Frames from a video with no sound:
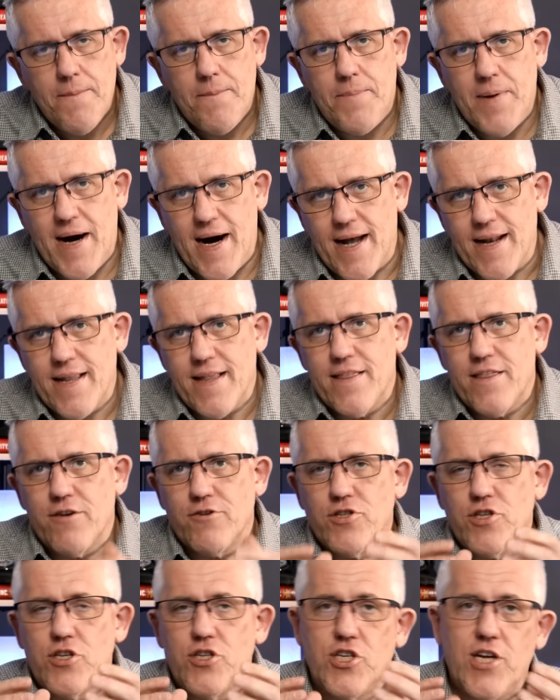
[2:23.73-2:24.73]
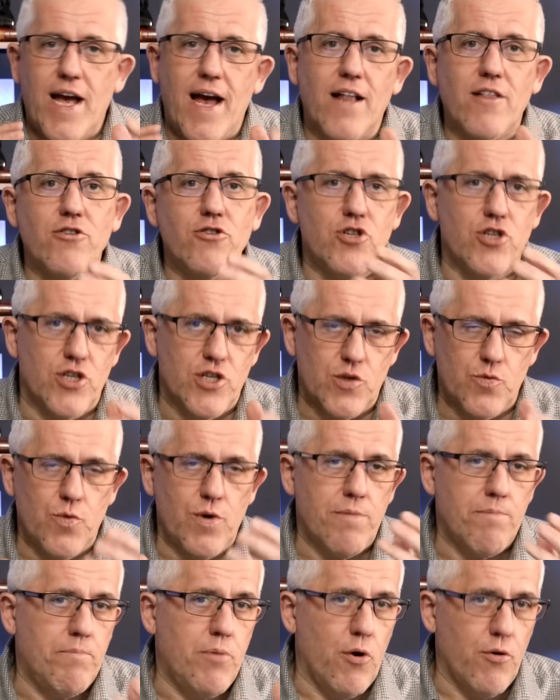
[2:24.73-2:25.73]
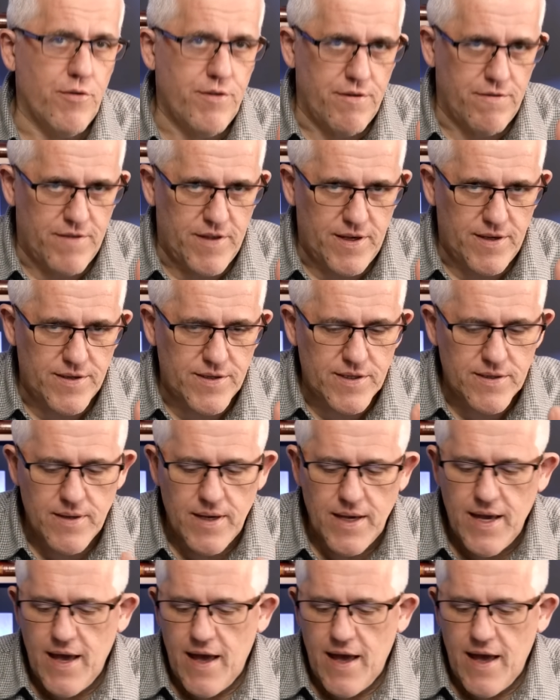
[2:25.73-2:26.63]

But there's a challenges with both of these.